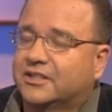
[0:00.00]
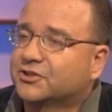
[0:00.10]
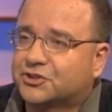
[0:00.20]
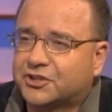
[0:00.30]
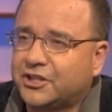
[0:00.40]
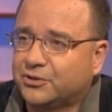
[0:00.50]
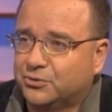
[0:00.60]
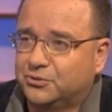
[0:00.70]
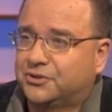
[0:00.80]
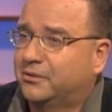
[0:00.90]

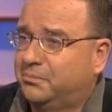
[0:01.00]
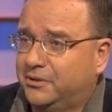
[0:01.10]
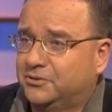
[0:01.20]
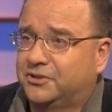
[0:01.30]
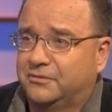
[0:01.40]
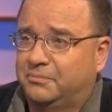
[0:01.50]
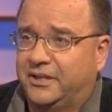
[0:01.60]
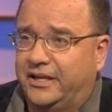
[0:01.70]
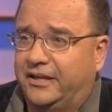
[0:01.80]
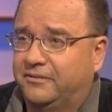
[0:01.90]
excuse abusive
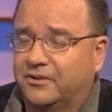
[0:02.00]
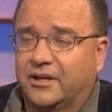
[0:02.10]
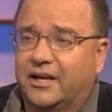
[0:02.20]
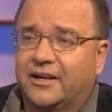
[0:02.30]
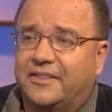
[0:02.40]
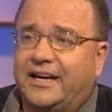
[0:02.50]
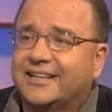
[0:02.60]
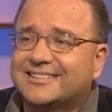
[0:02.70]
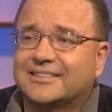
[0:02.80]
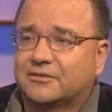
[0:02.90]
behavior.
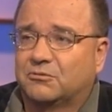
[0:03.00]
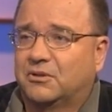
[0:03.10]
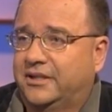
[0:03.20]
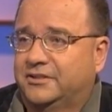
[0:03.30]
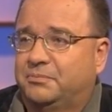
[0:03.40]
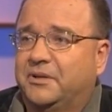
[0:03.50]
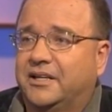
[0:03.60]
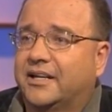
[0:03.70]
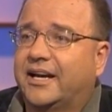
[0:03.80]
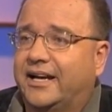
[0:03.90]
That isn't what is
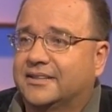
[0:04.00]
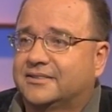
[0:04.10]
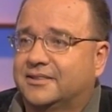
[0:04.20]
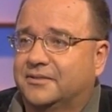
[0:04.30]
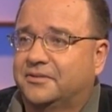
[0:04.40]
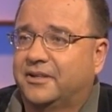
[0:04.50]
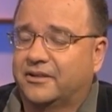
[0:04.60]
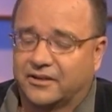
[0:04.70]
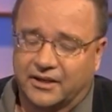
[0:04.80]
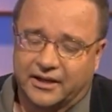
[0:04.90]
being asked of
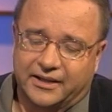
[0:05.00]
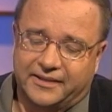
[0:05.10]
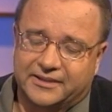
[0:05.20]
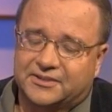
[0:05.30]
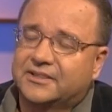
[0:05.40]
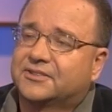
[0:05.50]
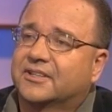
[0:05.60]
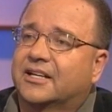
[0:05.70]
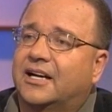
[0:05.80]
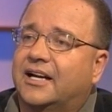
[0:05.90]
here. This
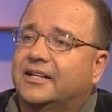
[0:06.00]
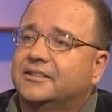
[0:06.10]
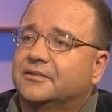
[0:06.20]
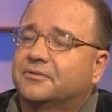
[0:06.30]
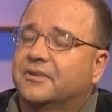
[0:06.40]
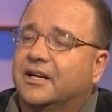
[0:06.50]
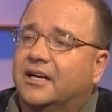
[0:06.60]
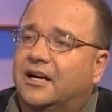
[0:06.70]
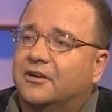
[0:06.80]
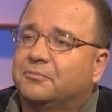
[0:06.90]
is the kind of
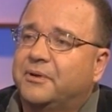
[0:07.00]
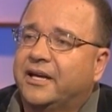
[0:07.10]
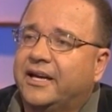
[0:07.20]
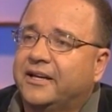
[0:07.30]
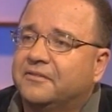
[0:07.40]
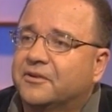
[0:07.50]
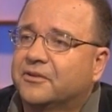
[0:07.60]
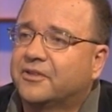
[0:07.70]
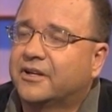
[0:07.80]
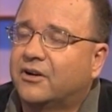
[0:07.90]

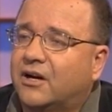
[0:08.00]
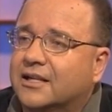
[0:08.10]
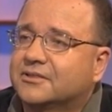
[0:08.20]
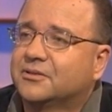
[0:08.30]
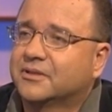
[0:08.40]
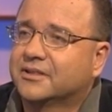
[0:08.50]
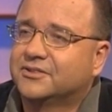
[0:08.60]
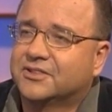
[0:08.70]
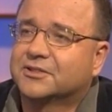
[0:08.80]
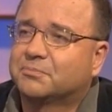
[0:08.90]
behavior that ought to
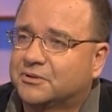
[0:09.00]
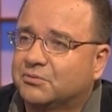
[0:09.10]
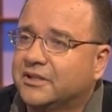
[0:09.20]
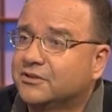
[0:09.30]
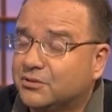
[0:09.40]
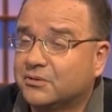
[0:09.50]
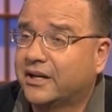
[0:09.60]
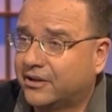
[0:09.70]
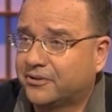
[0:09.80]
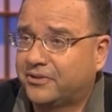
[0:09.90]
exist between two
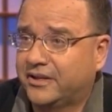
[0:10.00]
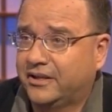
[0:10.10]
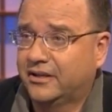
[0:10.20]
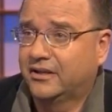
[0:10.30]
healthy